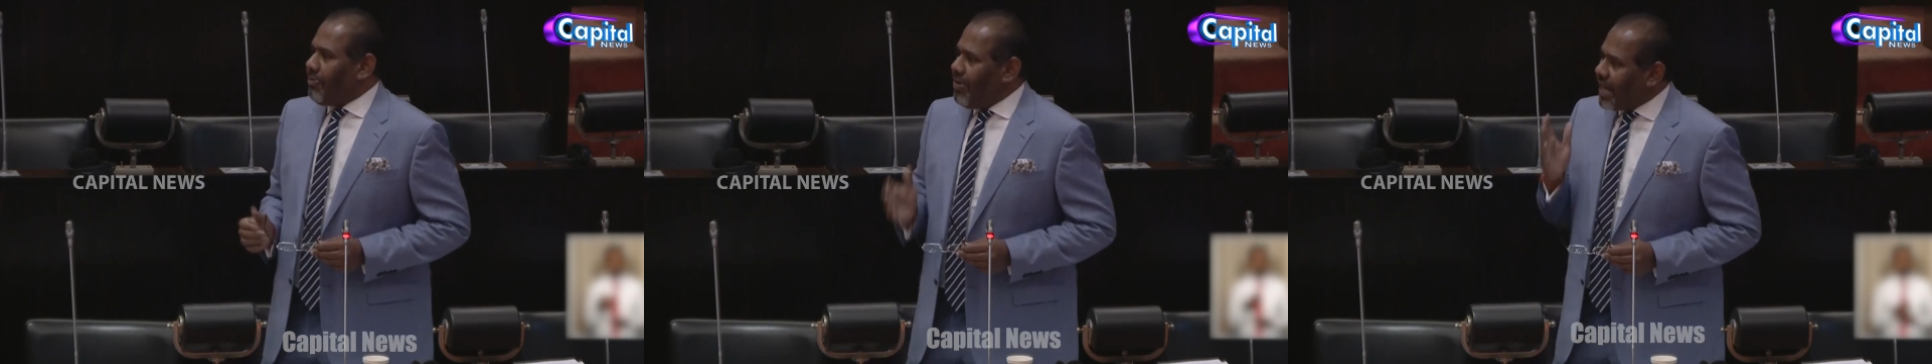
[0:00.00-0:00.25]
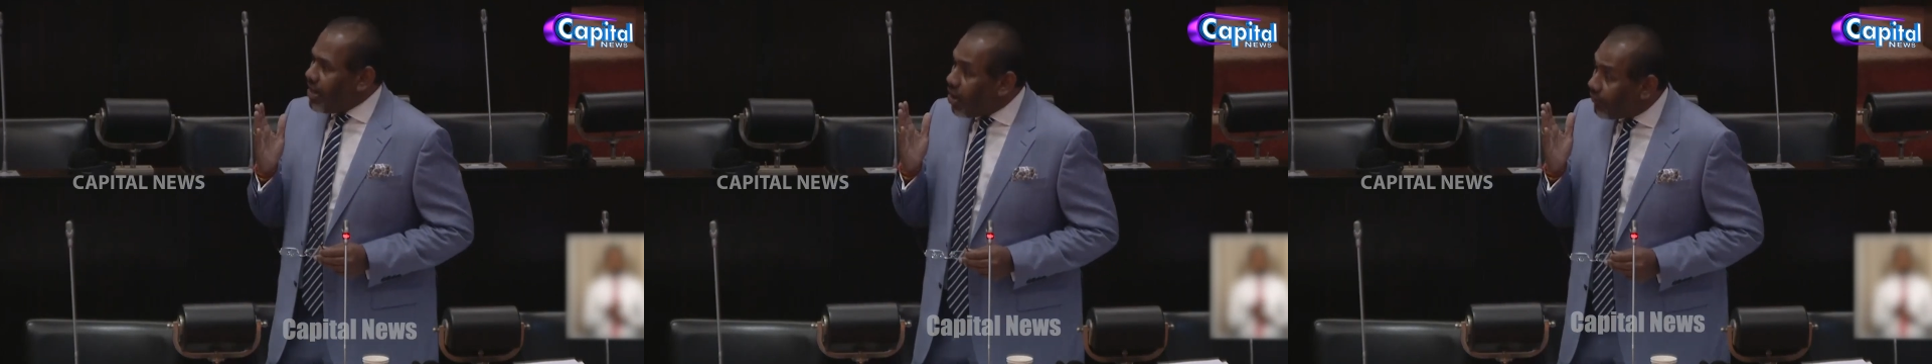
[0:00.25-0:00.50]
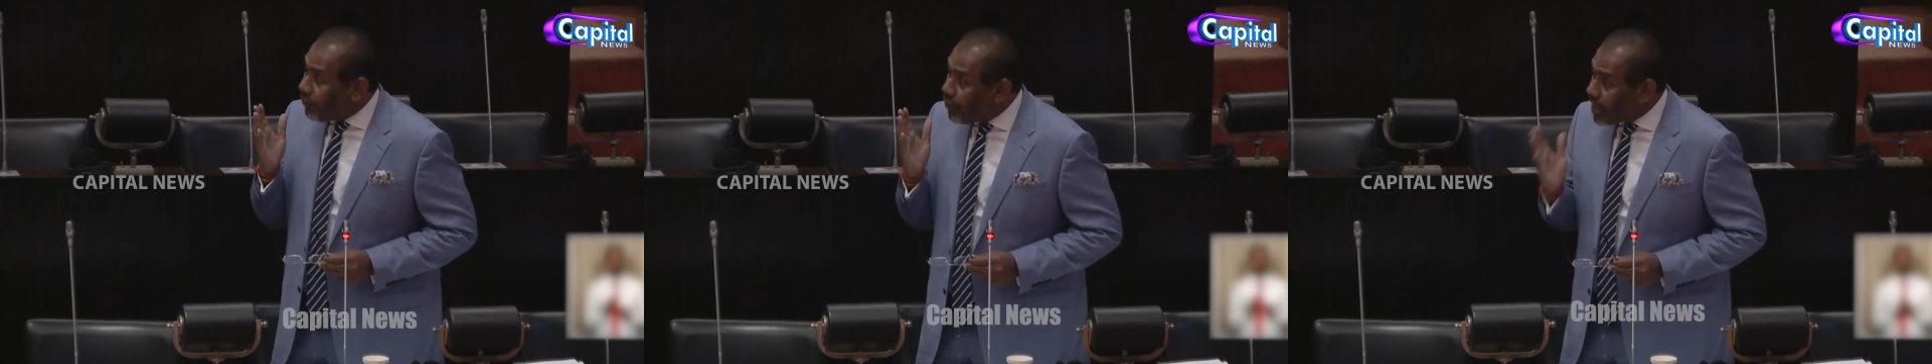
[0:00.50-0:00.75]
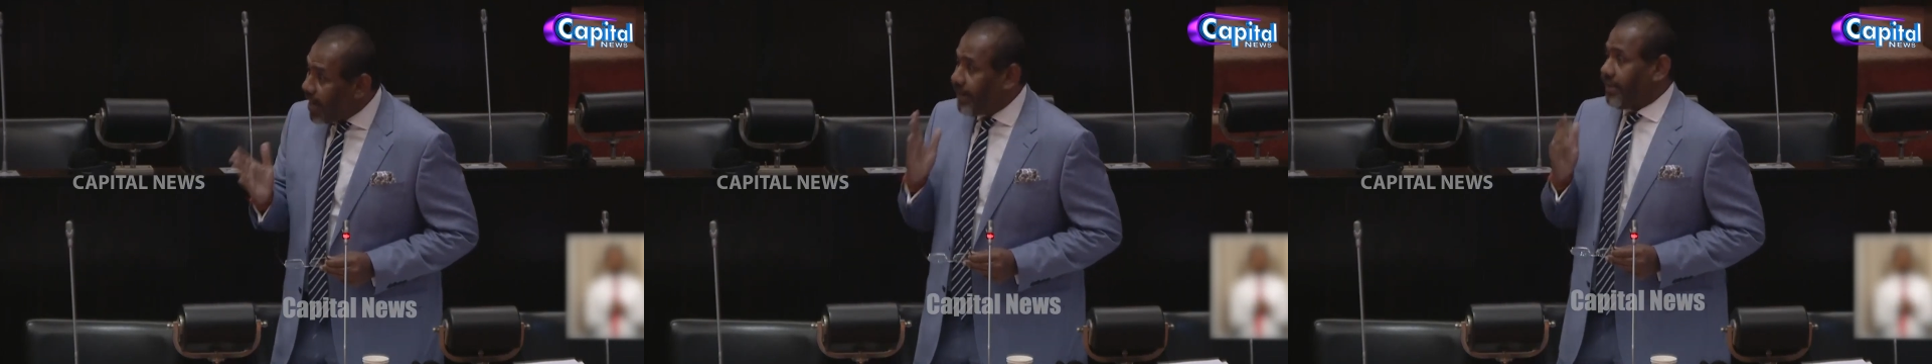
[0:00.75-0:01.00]
we cannot
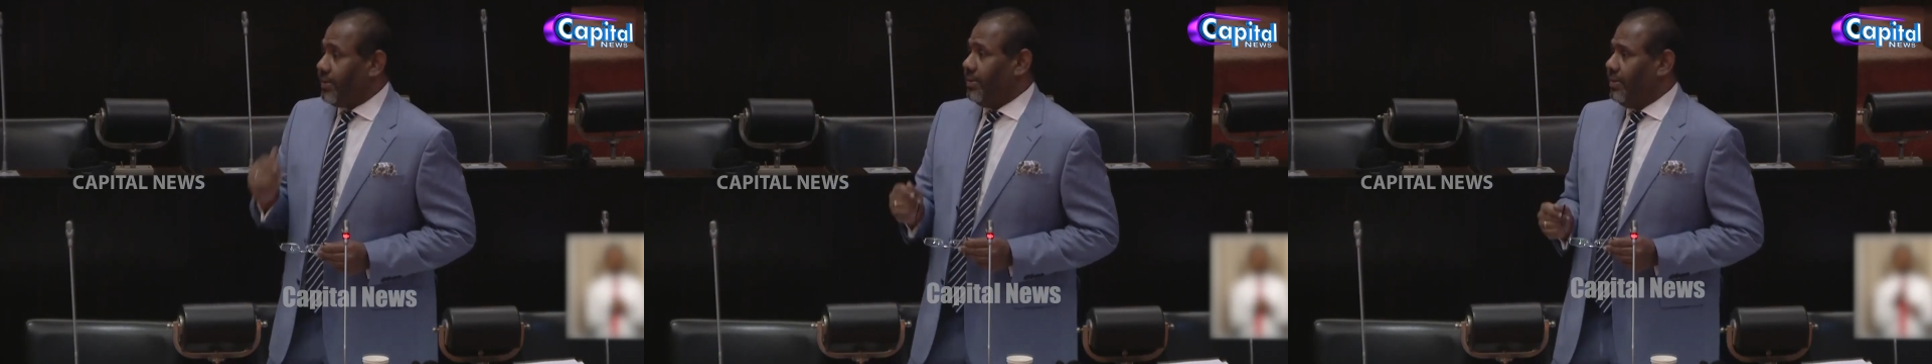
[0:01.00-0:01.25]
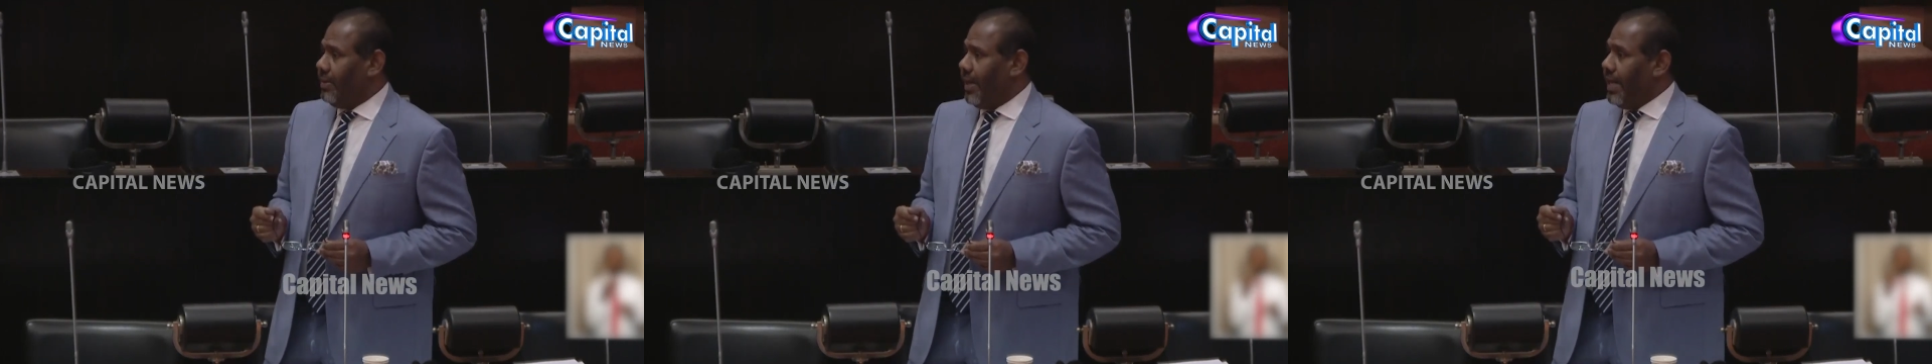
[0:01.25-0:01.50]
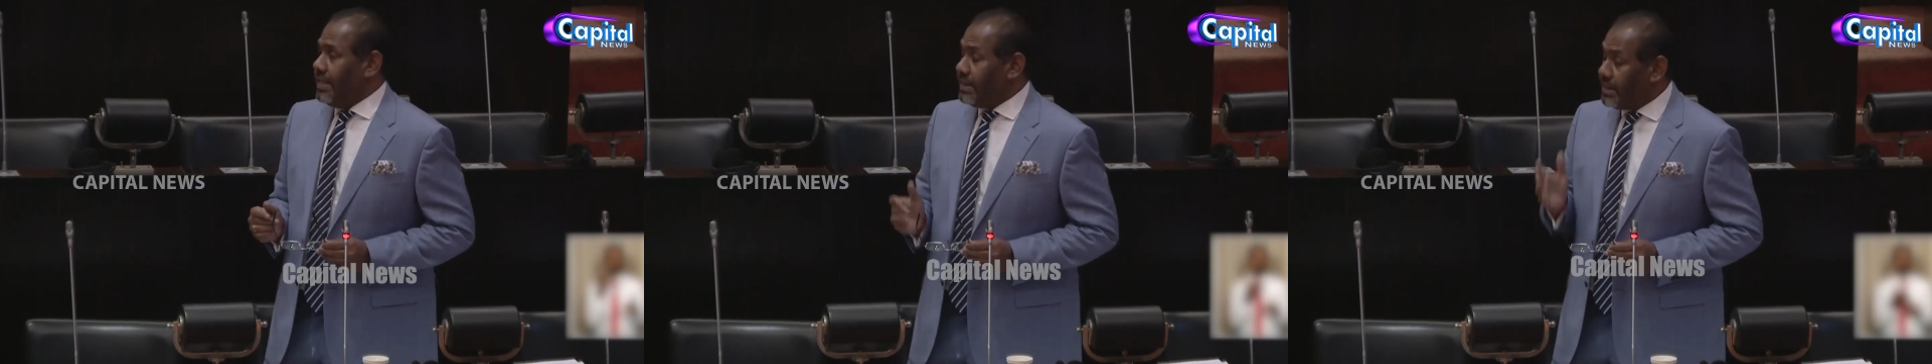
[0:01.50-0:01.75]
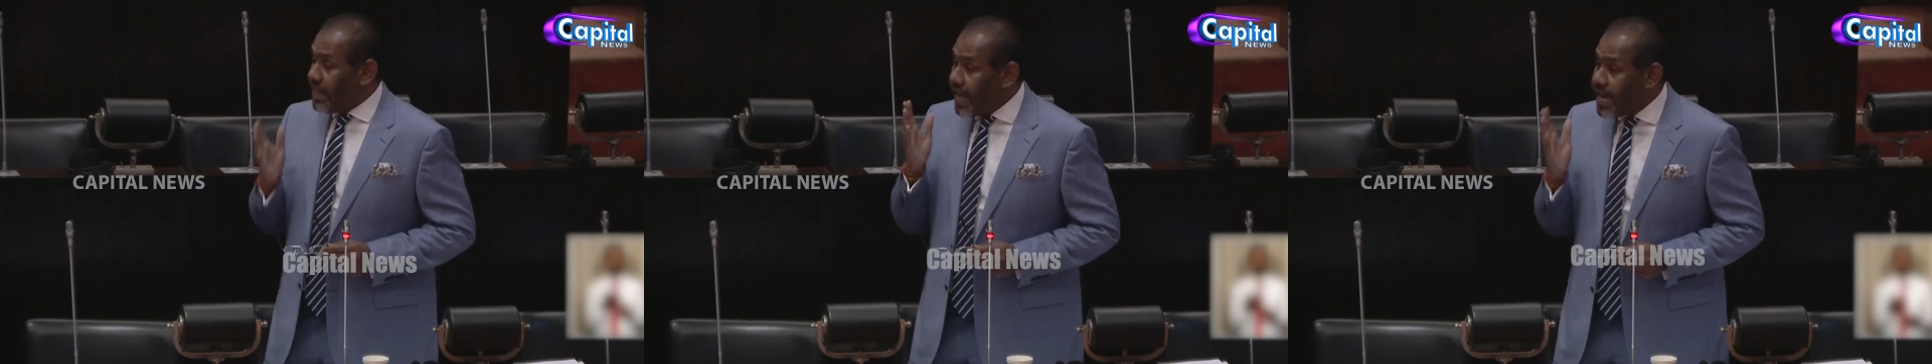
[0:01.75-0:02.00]
forget, and I
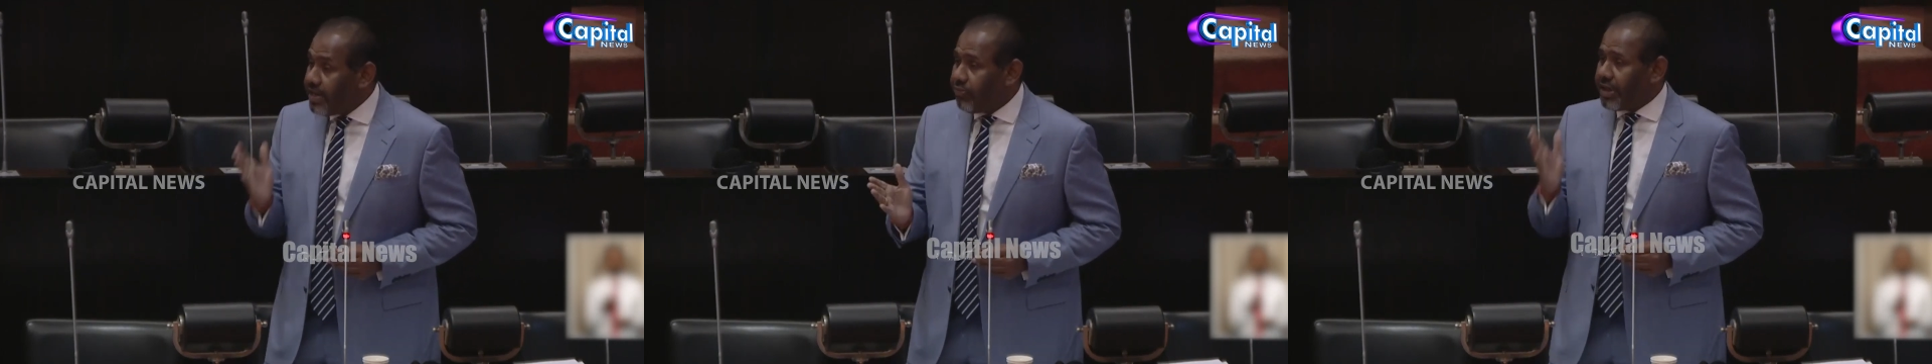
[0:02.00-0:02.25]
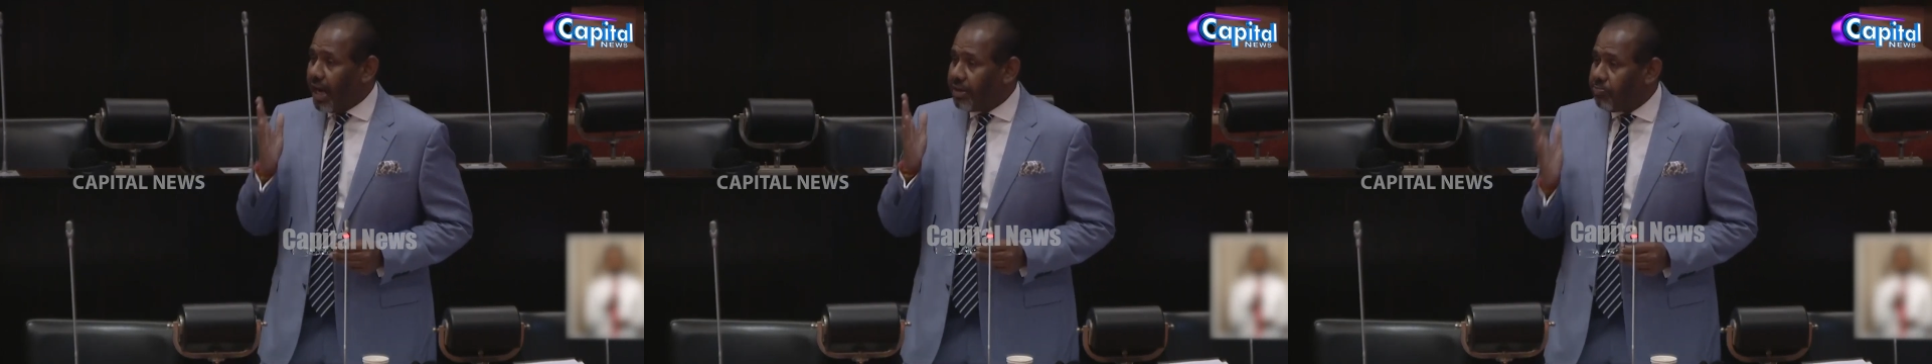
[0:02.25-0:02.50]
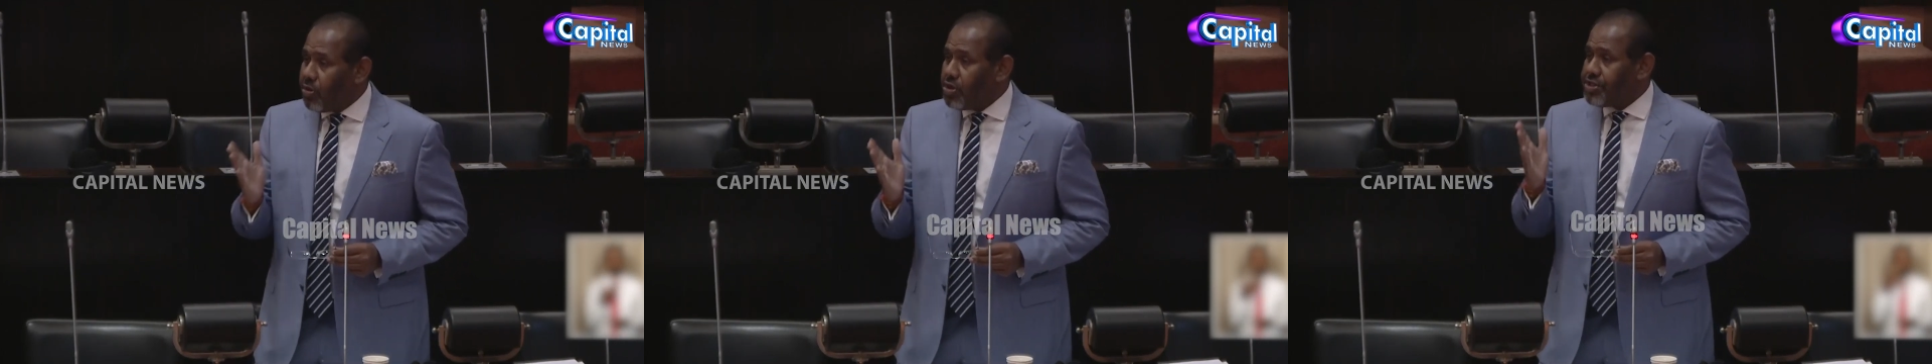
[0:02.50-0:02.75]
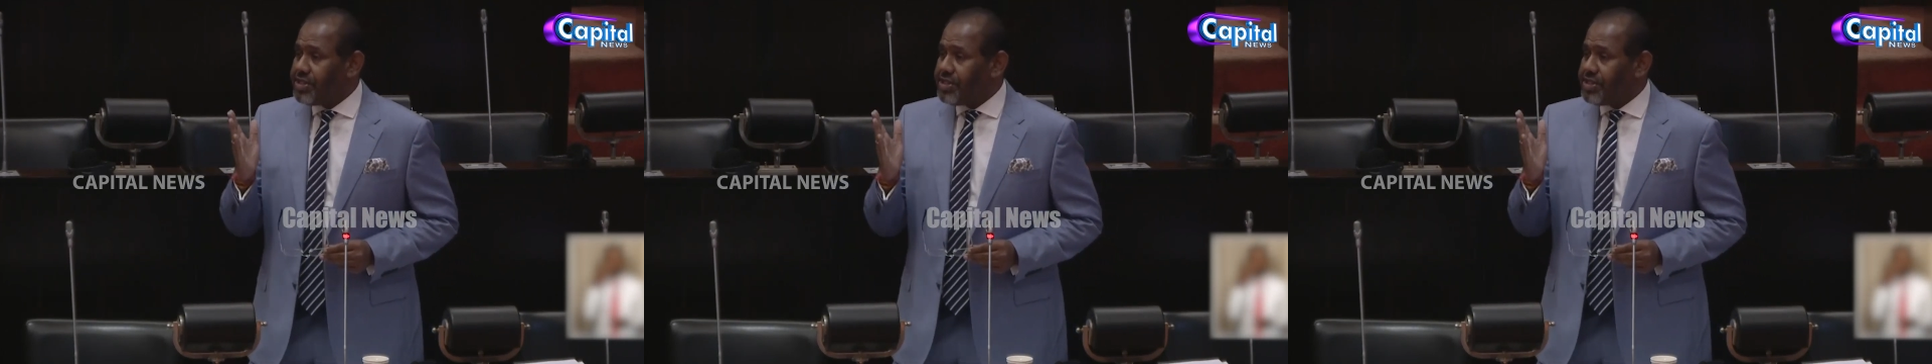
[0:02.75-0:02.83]
say it with utmost